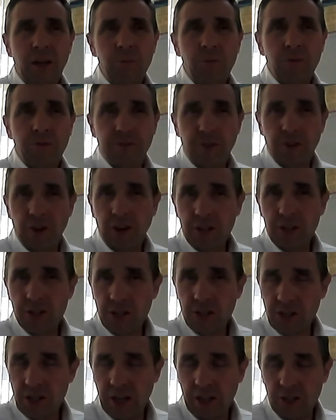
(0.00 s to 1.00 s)
For us as
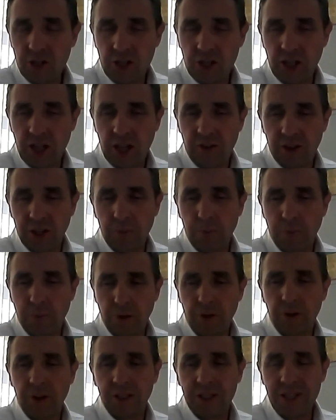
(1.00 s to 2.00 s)
an engineering and
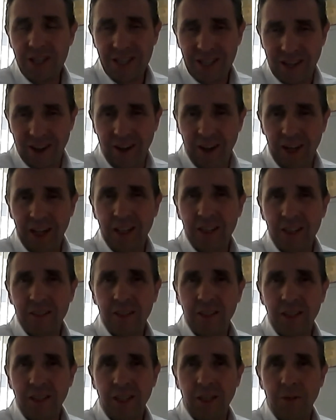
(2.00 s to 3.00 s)
product design
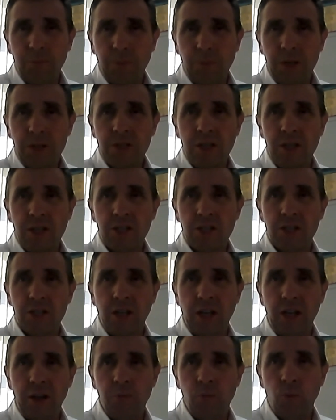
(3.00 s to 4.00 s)
business,
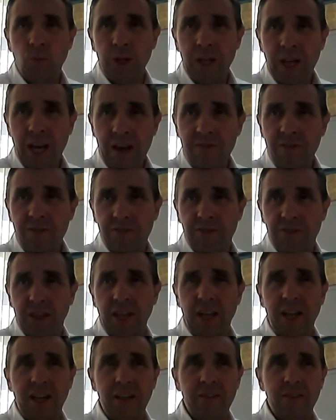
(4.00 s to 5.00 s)
we never
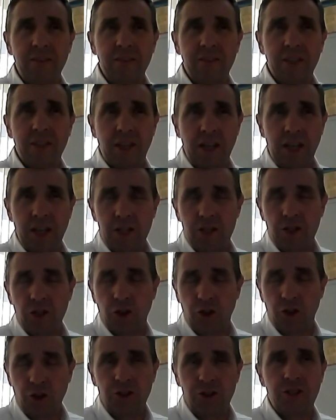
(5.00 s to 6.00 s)
forget the key to
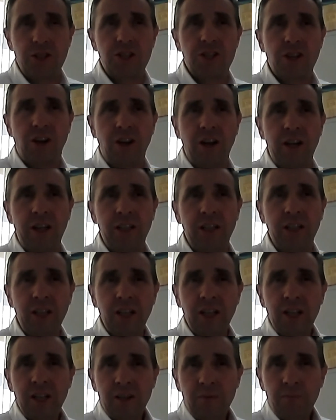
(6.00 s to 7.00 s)
good design
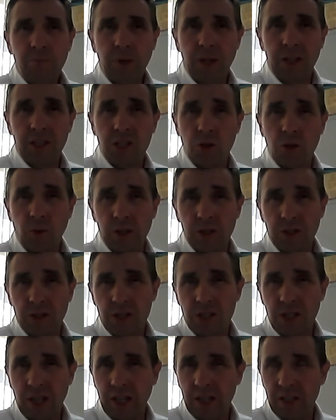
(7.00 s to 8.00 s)
being to
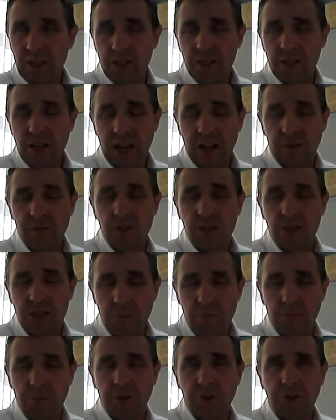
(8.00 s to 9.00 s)
understand and to have
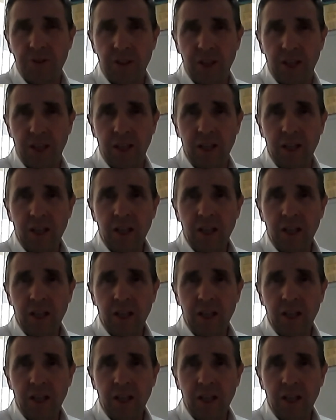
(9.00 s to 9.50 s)
sympathy